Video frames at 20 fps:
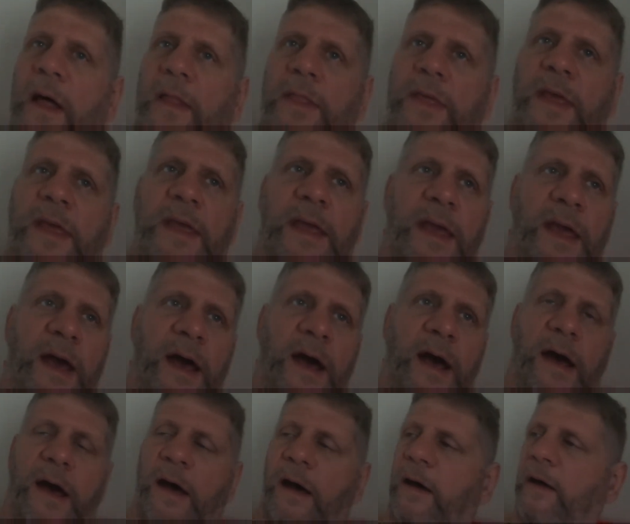
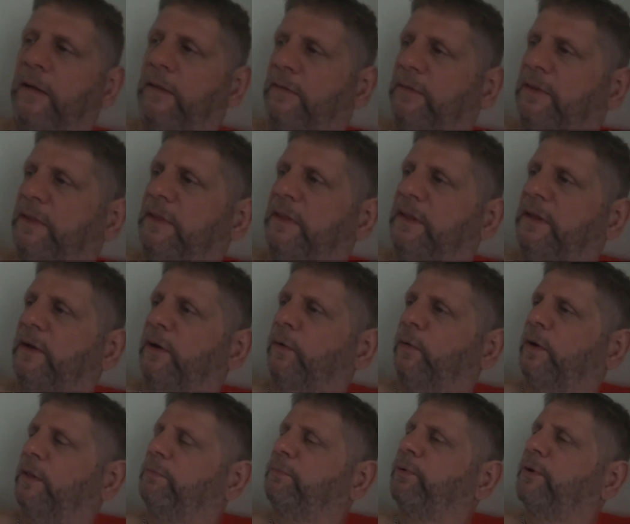They deal
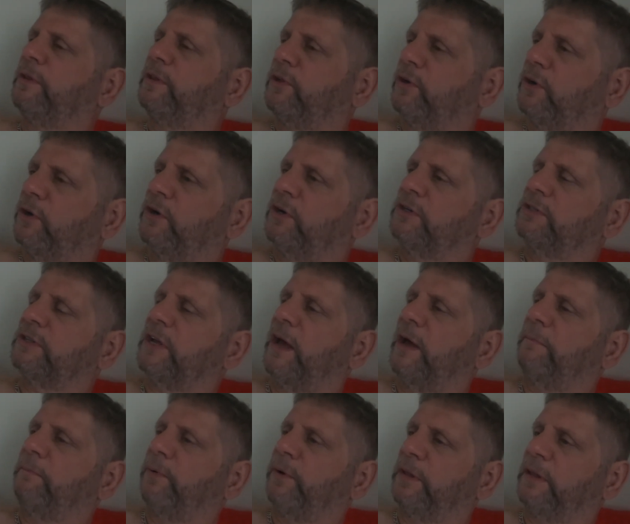with printers
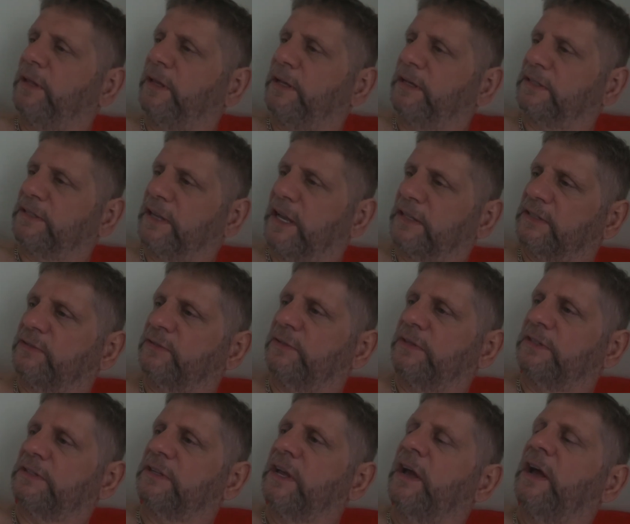and printing
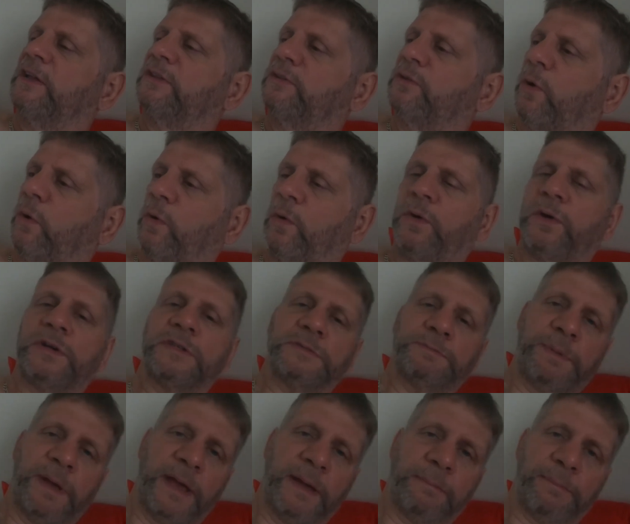accessories, toners,
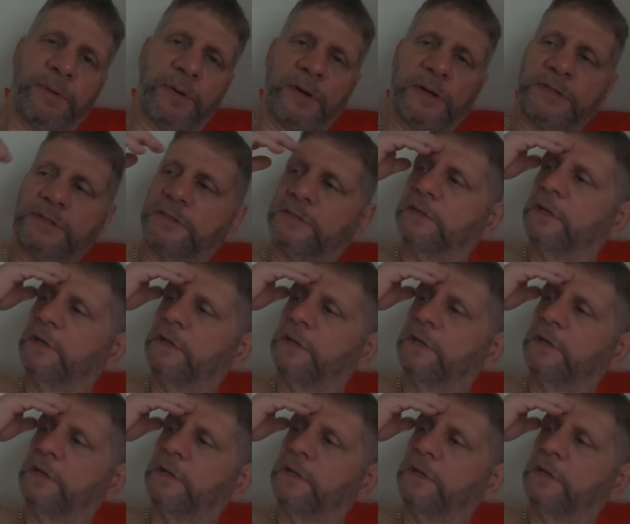papers,